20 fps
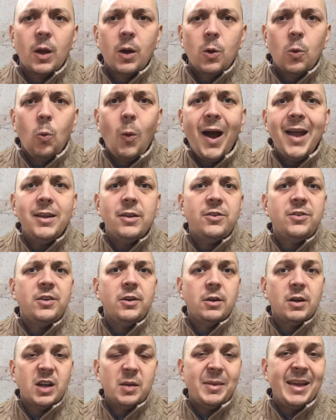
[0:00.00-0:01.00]
Y and Z
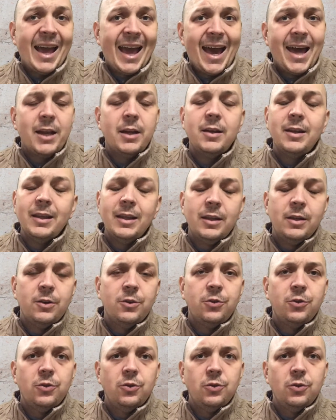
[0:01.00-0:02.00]
are going to be added
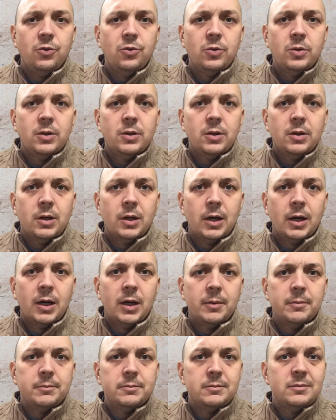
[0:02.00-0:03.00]
into
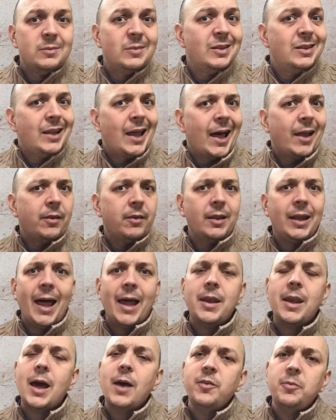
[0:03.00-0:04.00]
the
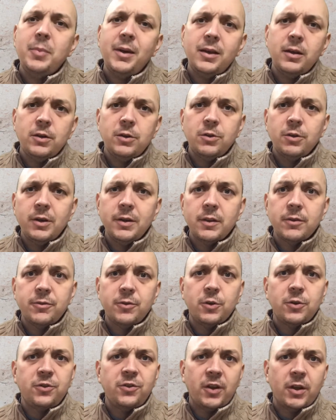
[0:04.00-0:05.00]
Latin alphabet during the
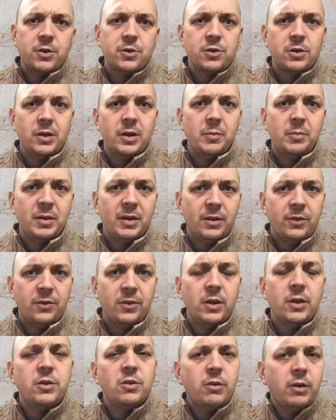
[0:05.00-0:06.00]
1st century
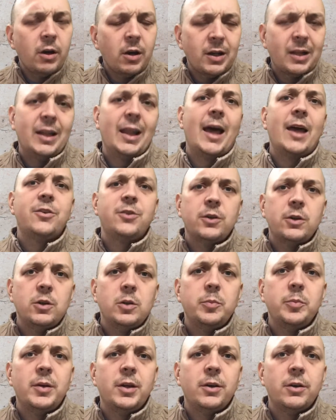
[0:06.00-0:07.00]
BC, during our
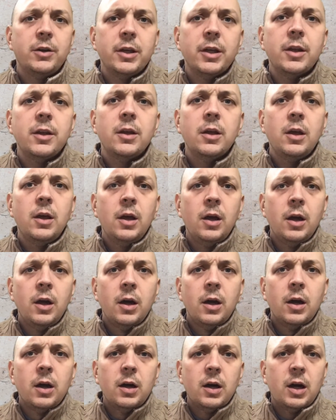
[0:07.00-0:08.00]
classical period.
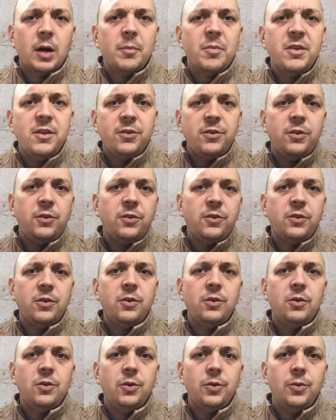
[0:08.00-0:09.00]
This is
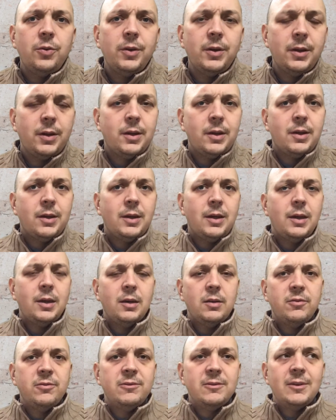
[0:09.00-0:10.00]
to
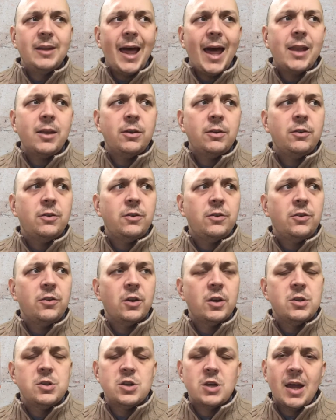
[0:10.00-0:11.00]
give Latins
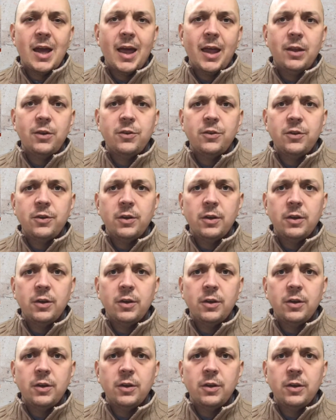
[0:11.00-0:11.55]
a chance